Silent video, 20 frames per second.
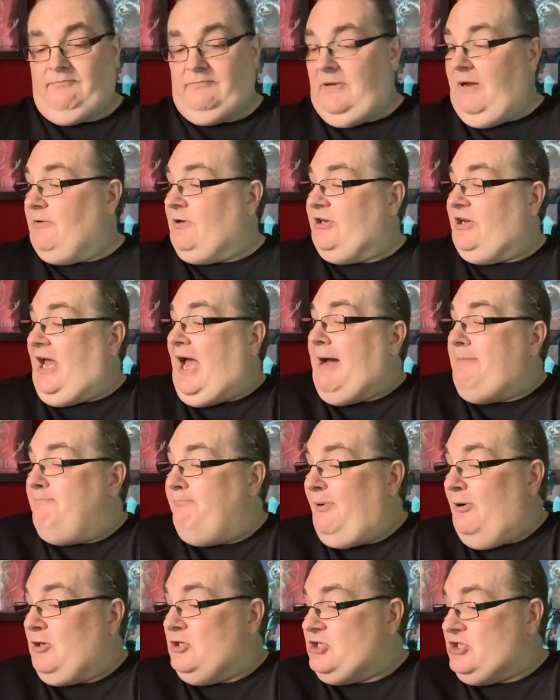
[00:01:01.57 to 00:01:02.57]
I'm going to
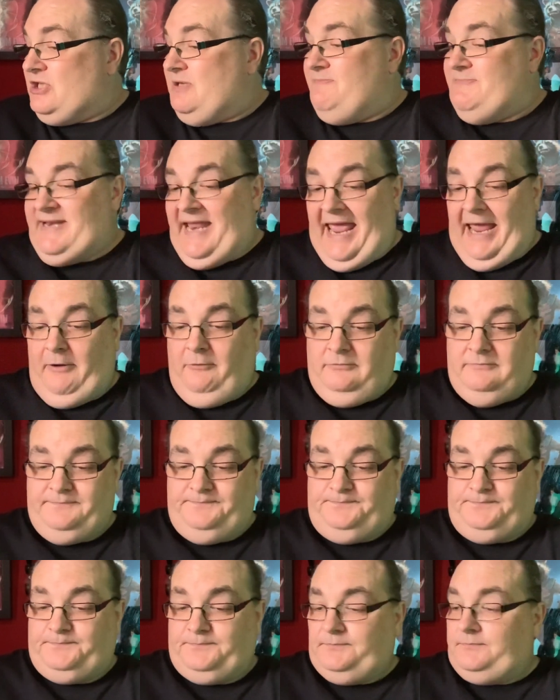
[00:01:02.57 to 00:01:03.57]
unbox them now.
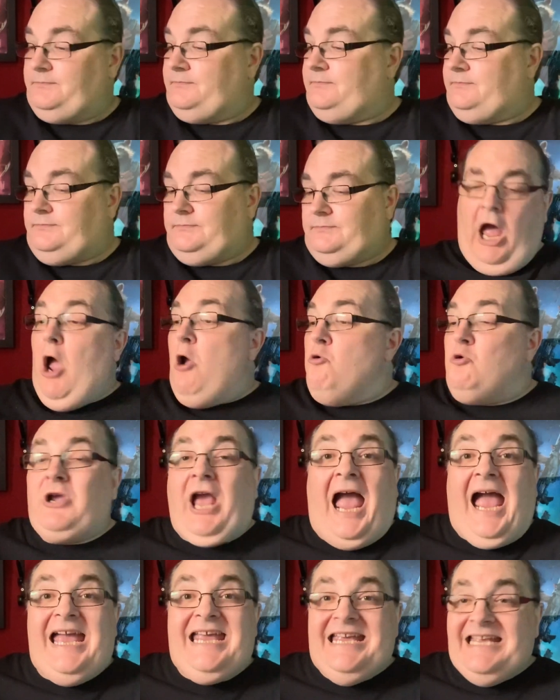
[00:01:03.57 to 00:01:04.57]

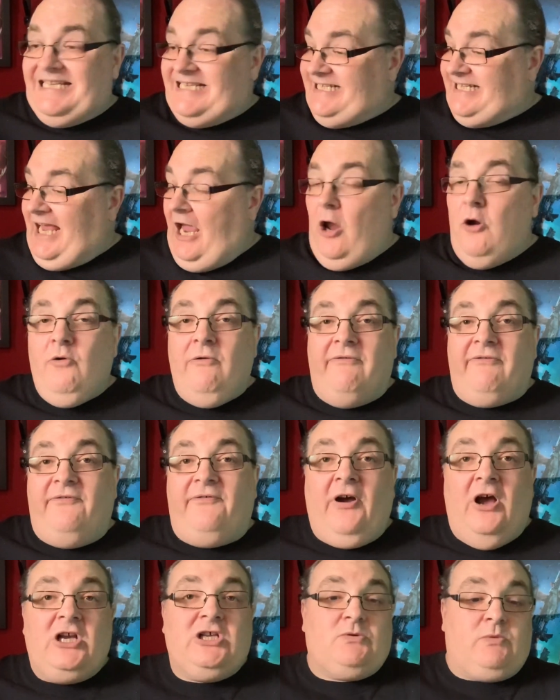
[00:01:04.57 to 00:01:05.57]
Okay, so
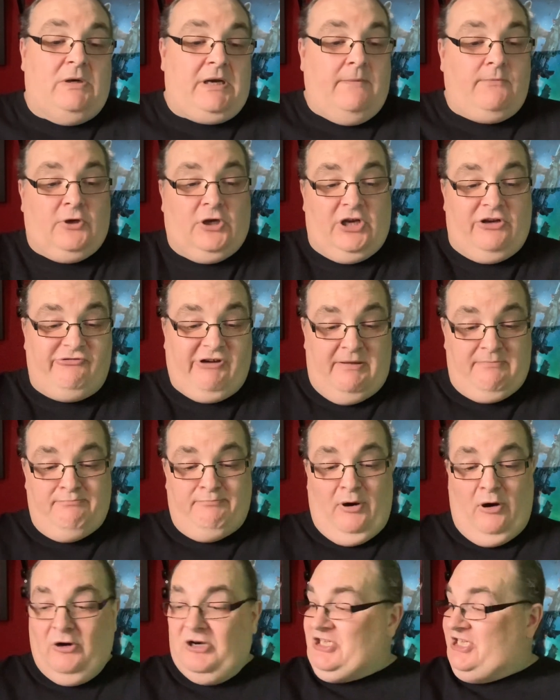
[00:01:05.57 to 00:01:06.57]
first one I'm going to
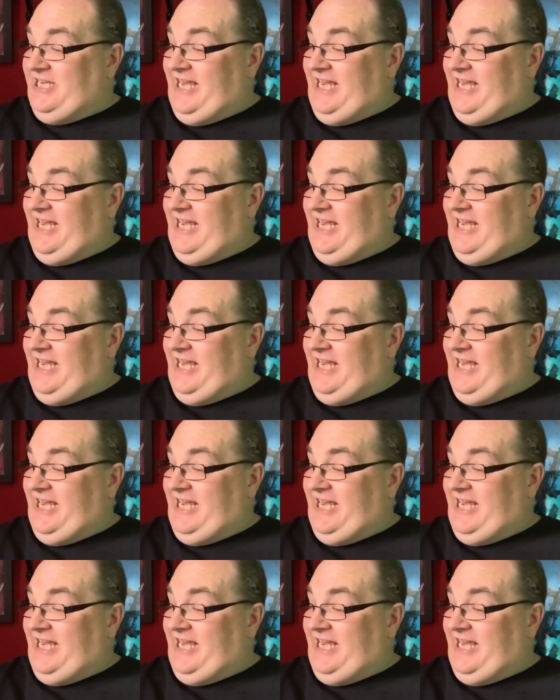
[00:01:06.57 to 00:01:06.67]
unbox.